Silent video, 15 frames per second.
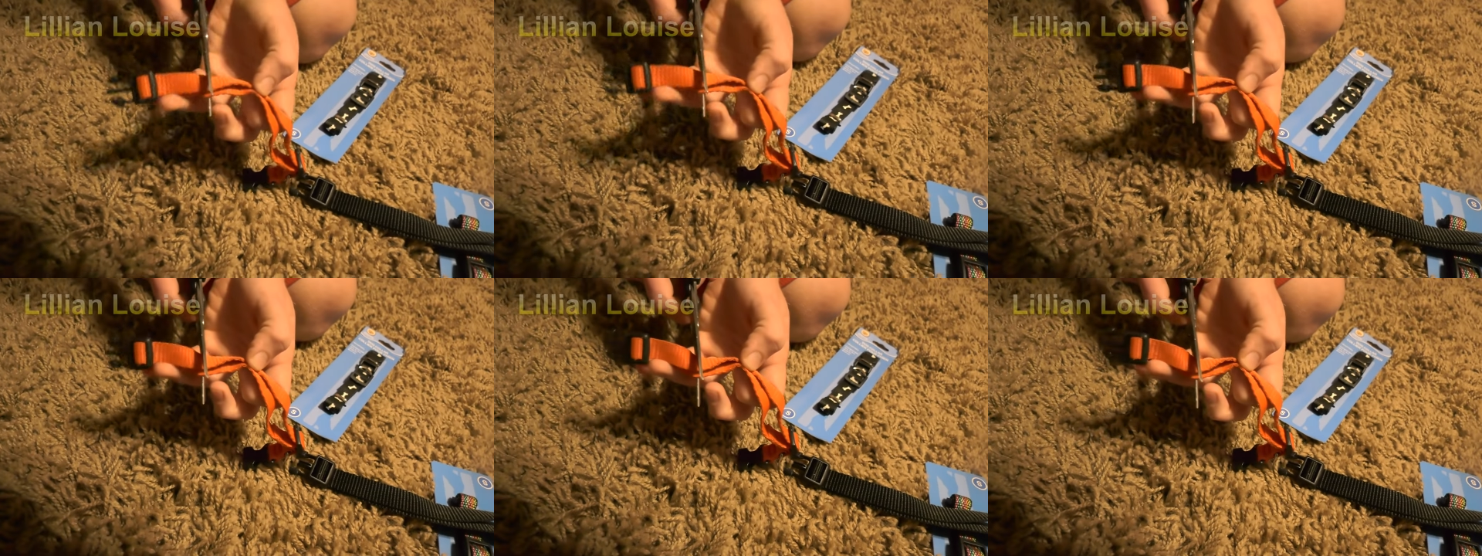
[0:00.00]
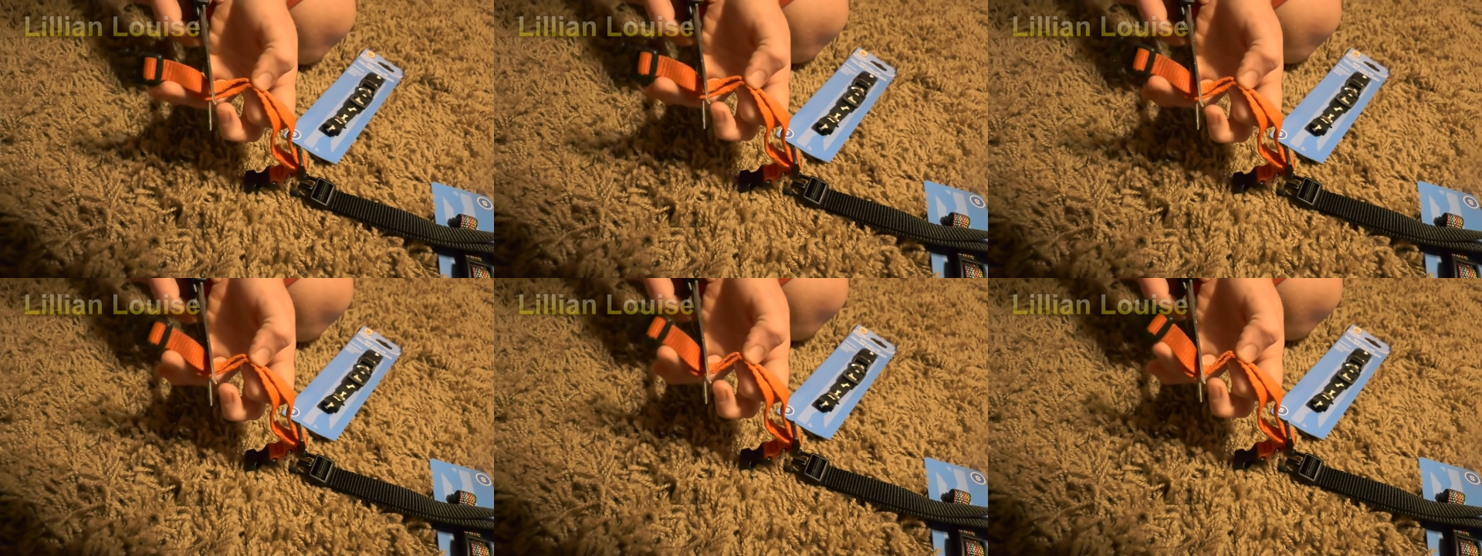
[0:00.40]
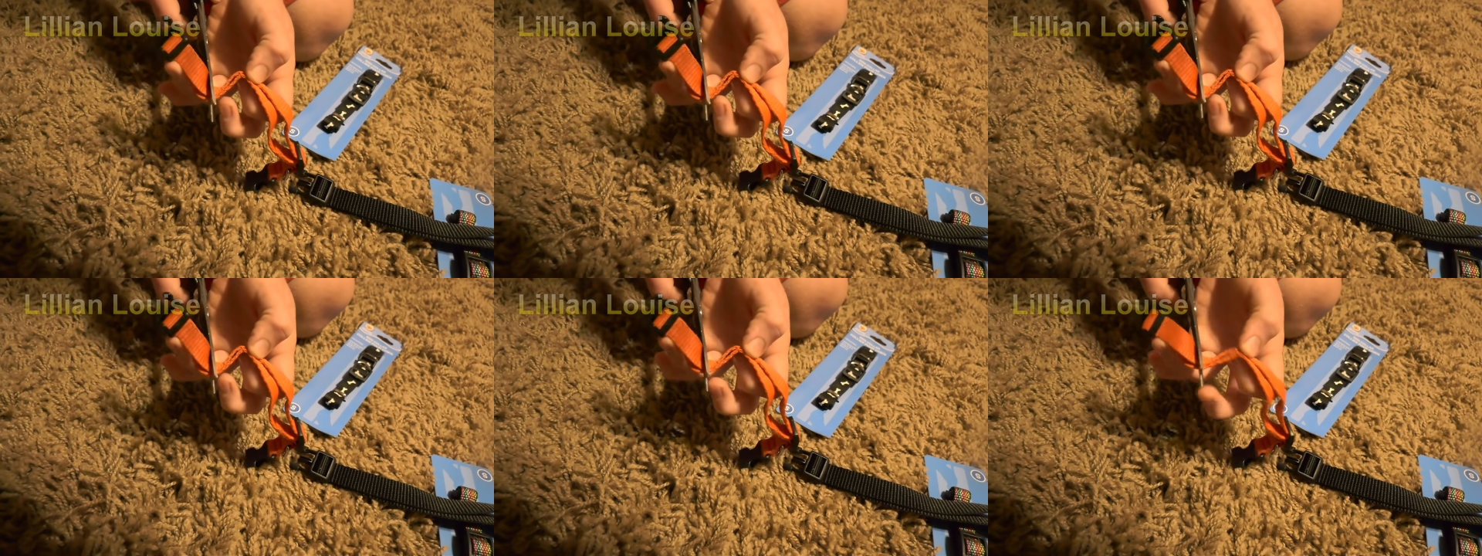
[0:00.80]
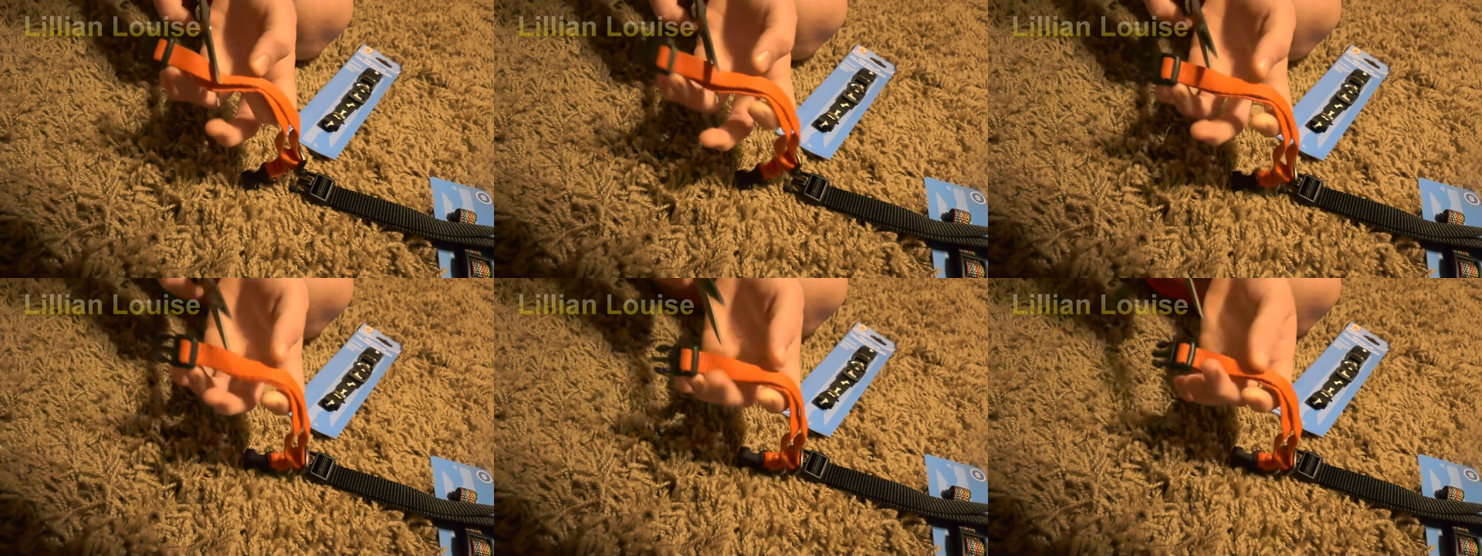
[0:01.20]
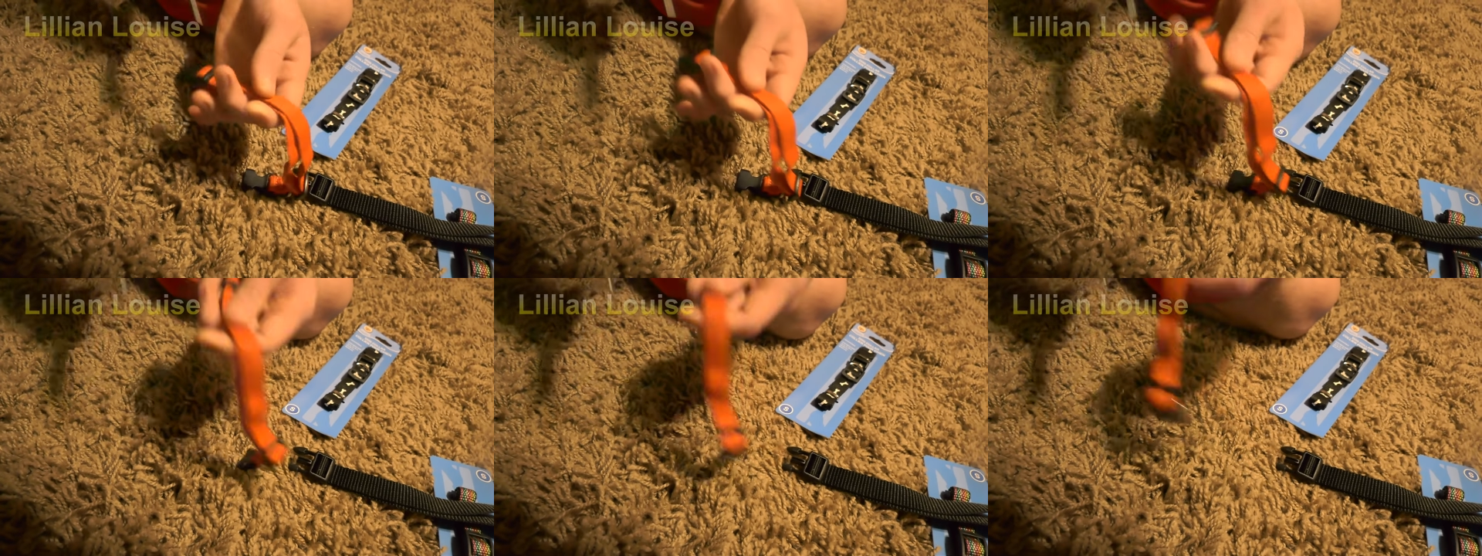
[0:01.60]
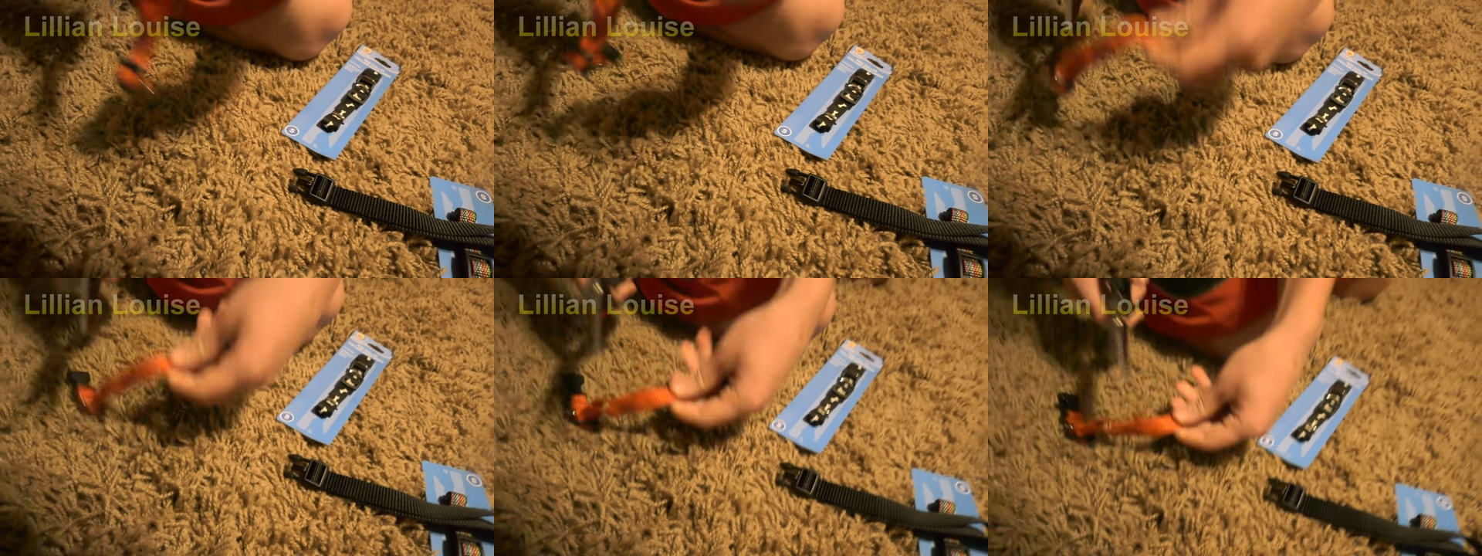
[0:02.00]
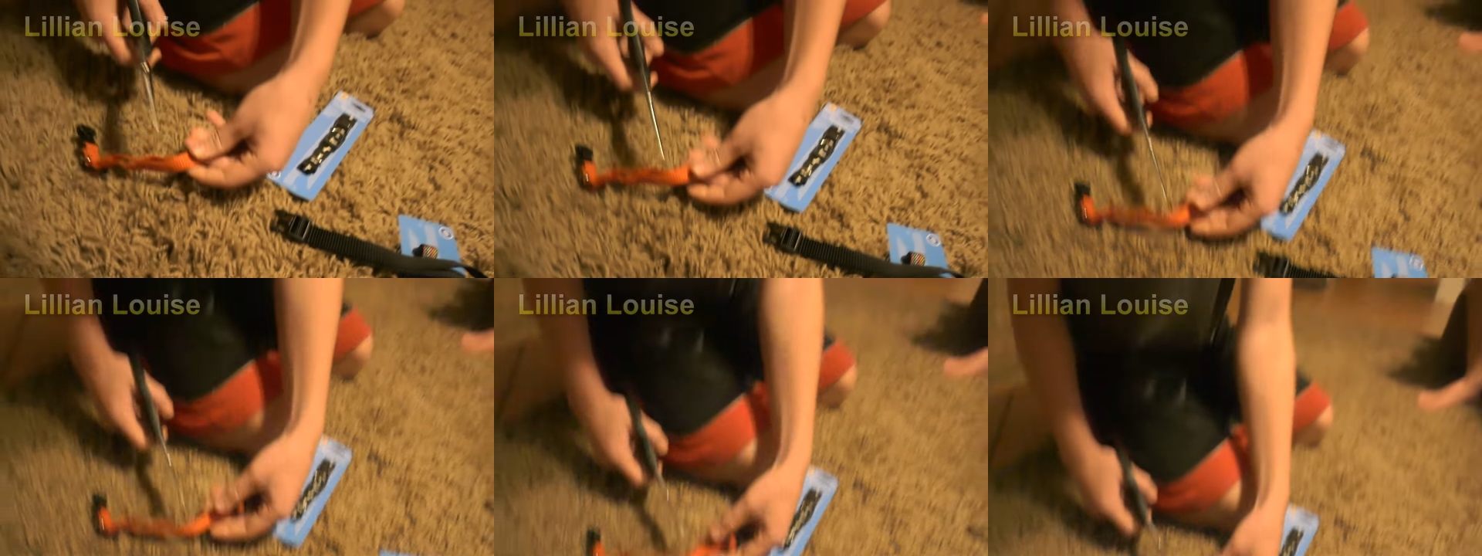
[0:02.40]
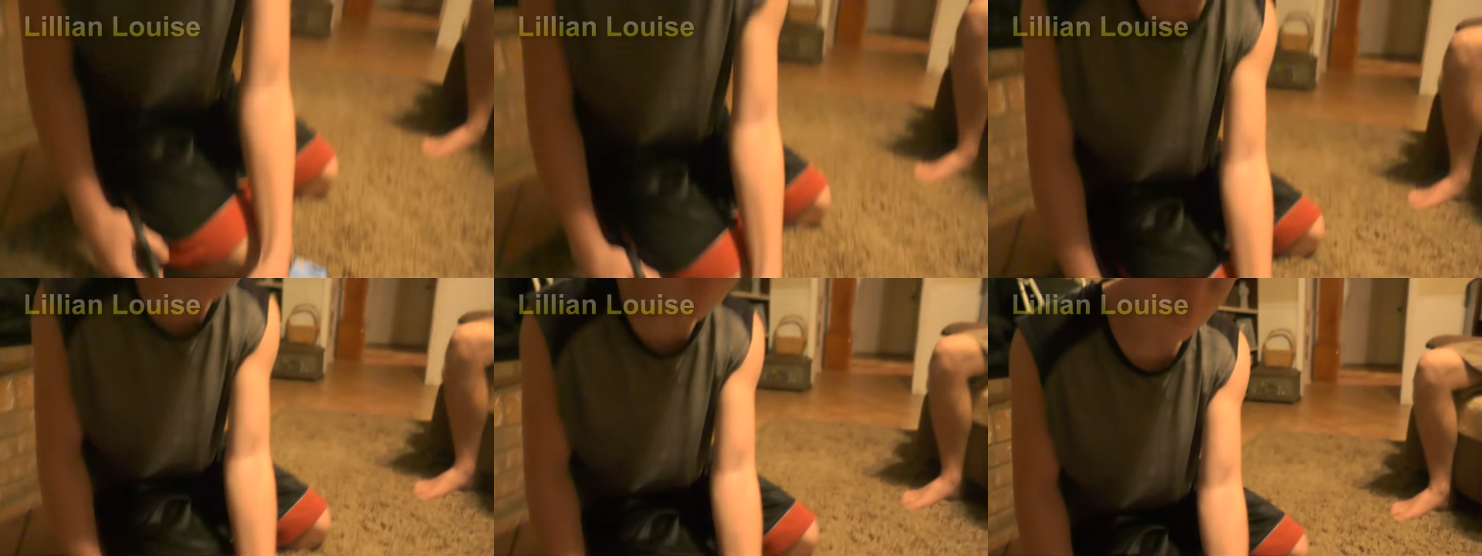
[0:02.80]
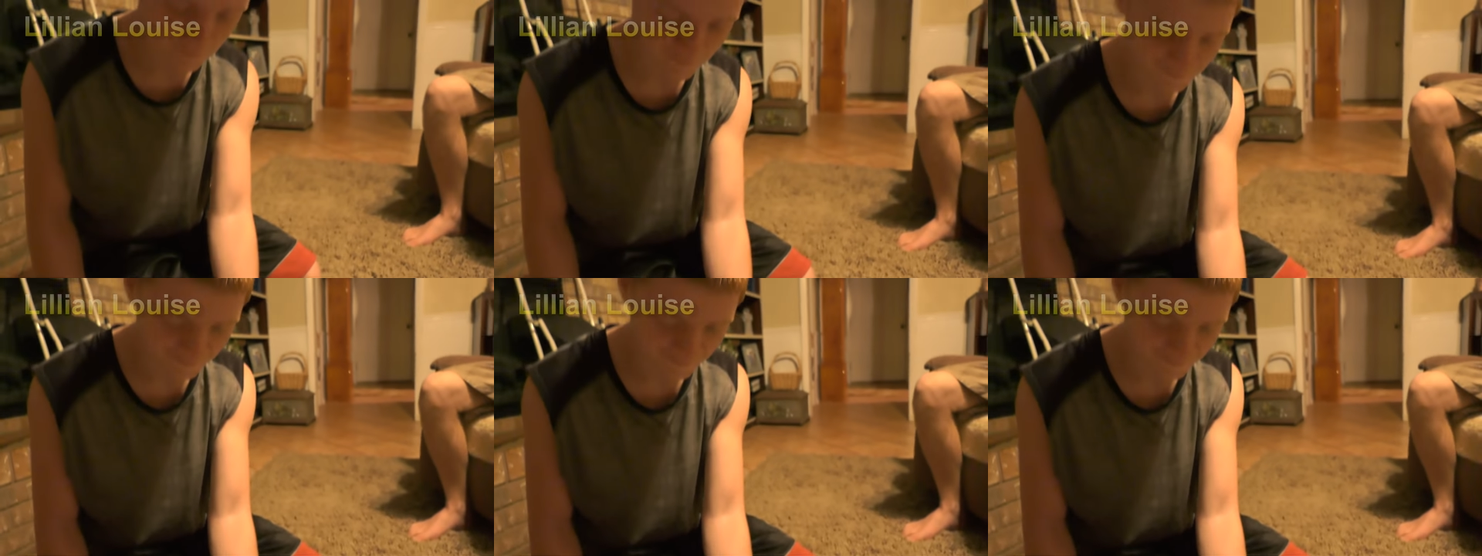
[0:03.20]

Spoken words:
[unreadable: no face in view]